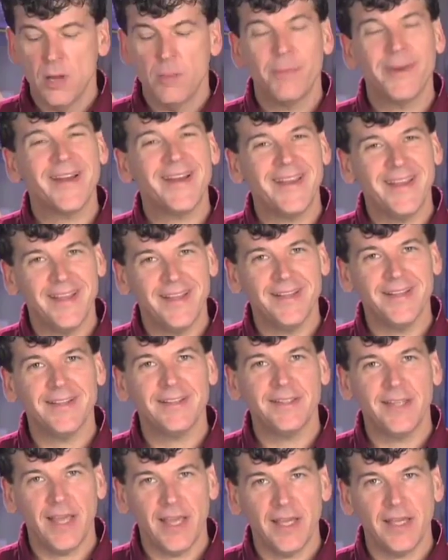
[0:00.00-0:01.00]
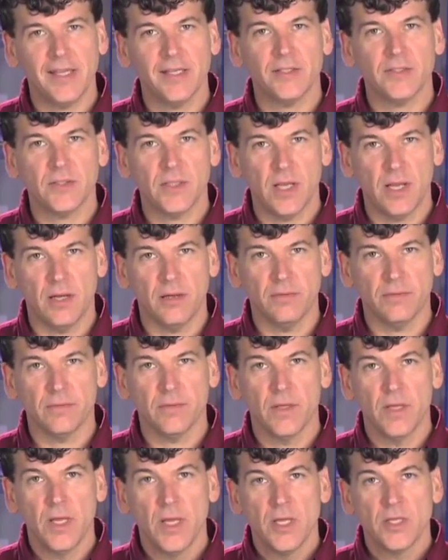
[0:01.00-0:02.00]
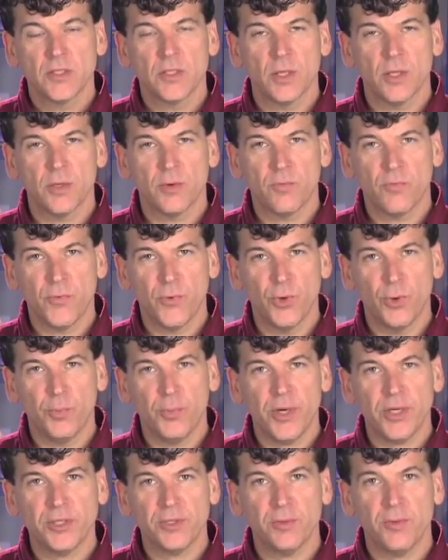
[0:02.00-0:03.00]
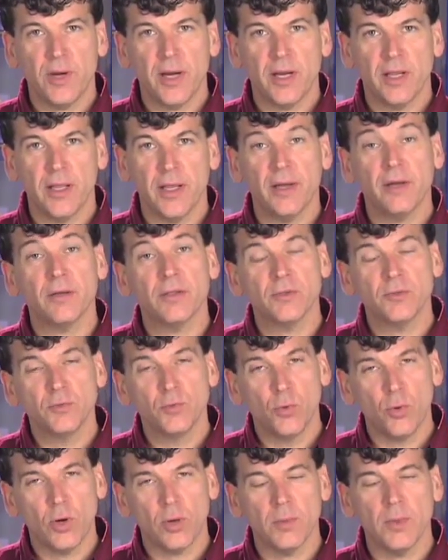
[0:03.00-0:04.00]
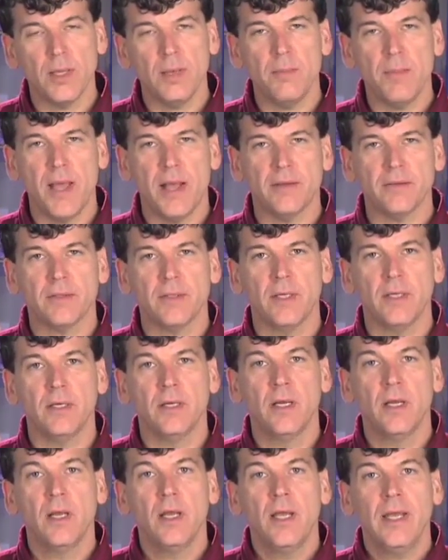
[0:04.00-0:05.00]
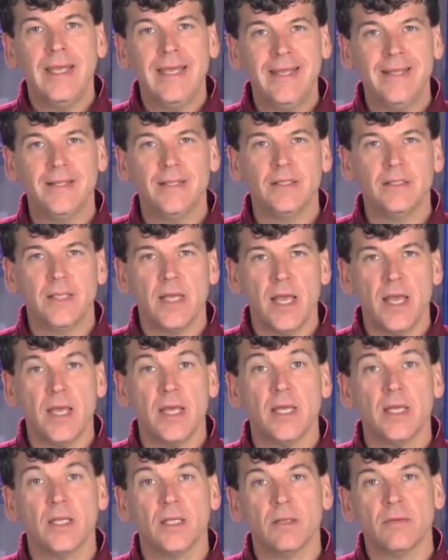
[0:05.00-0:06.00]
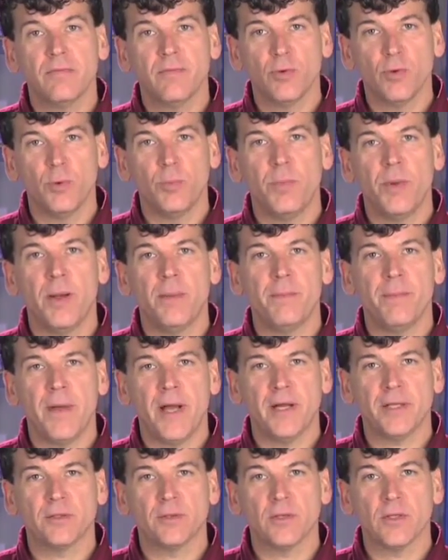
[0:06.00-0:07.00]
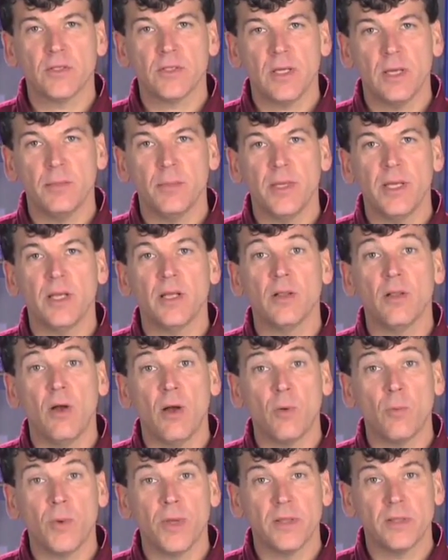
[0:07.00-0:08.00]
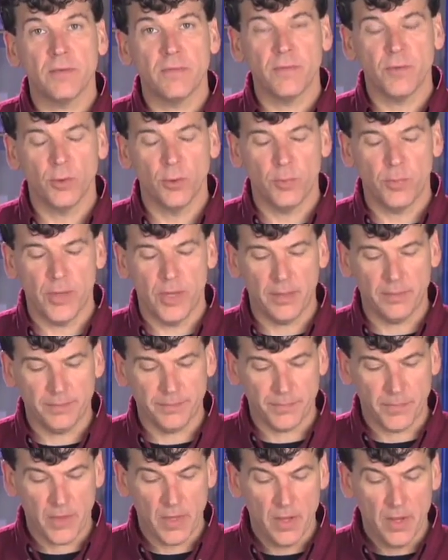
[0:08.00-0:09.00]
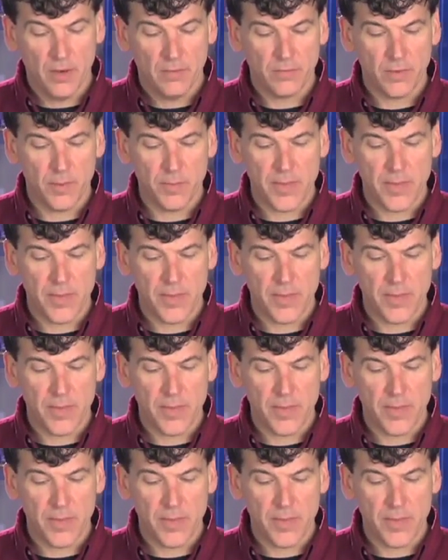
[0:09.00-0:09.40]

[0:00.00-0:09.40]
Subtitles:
but in the tank itself. So the fuel pressure regulator is normally mounted in the tank in the fuel pump module assembly along with the fuel pump. From